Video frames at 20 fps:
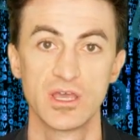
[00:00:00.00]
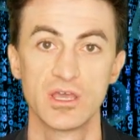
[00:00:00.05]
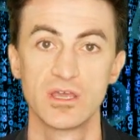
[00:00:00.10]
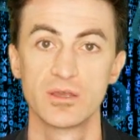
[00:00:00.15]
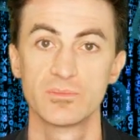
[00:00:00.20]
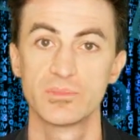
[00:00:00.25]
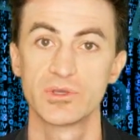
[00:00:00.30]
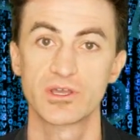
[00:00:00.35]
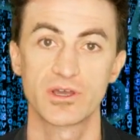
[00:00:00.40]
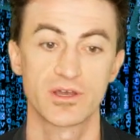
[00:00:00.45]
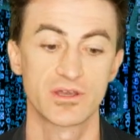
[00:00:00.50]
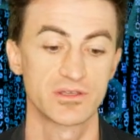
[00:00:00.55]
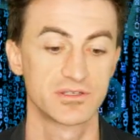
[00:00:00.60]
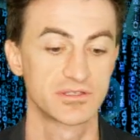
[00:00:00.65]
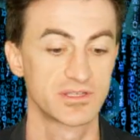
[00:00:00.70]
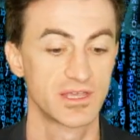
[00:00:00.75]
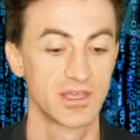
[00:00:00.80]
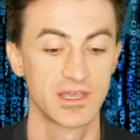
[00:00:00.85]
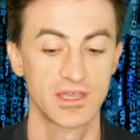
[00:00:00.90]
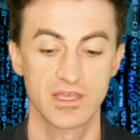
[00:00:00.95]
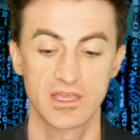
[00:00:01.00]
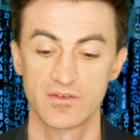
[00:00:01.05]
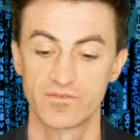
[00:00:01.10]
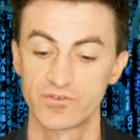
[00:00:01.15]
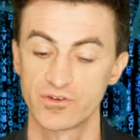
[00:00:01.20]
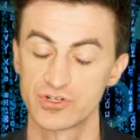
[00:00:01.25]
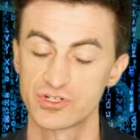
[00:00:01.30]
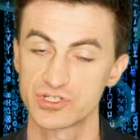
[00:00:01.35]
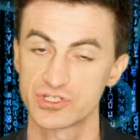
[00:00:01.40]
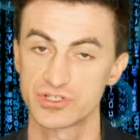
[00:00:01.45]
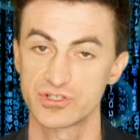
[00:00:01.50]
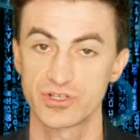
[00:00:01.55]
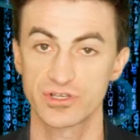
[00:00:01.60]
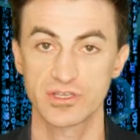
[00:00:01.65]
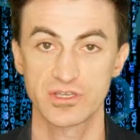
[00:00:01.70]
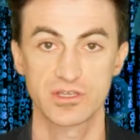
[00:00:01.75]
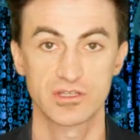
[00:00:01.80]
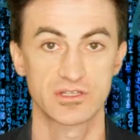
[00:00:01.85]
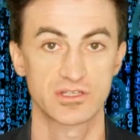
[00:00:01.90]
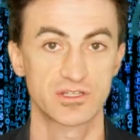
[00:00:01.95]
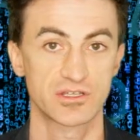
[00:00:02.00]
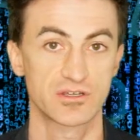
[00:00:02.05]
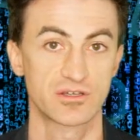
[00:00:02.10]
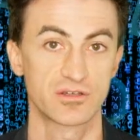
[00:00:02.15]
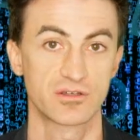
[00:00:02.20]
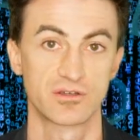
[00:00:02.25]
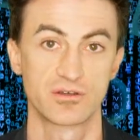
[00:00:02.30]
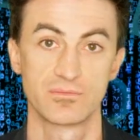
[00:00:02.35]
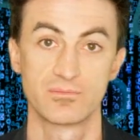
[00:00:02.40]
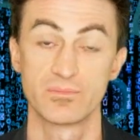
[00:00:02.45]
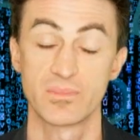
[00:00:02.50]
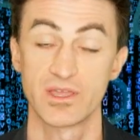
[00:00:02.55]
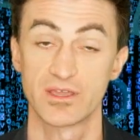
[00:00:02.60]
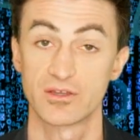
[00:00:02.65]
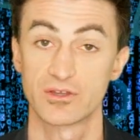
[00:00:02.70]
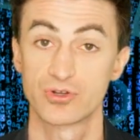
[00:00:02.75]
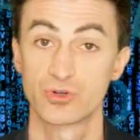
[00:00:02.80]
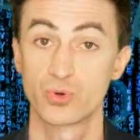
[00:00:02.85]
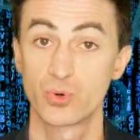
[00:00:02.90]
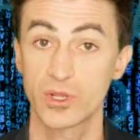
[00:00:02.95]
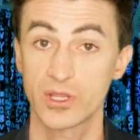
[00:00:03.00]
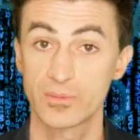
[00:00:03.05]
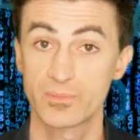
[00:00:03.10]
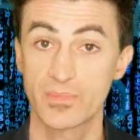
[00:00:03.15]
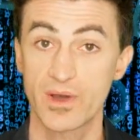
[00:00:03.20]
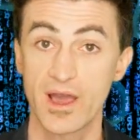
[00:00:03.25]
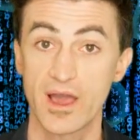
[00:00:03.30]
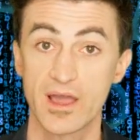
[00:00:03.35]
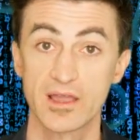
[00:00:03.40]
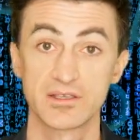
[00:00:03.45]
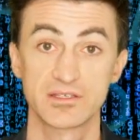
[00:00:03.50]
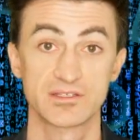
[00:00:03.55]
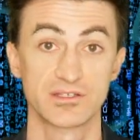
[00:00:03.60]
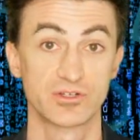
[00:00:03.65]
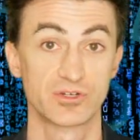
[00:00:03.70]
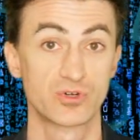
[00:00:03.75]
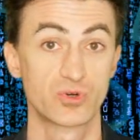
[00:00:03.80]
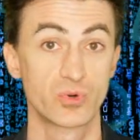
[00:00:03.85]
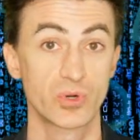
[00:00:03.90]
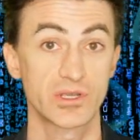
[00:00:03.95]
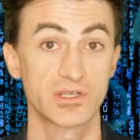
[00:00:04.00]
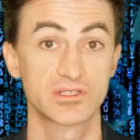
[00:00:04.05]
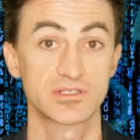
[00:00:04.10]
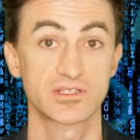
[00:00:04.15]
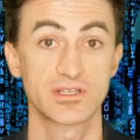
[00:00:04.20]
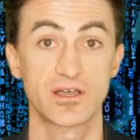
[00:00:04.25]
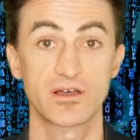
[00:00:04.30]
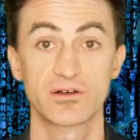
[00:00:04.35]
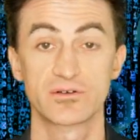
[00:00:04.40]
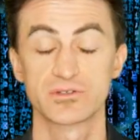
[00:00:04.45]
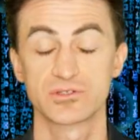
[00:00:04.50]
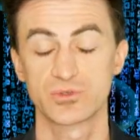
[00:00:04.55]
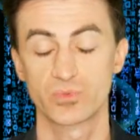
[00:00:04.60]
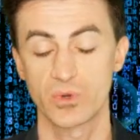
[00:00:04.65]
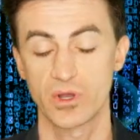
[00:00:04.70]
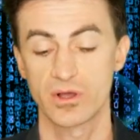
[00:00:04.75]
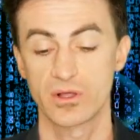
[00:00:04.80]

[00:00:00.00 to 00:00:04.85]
because if you're just looking to make quick buys and quick sells, well,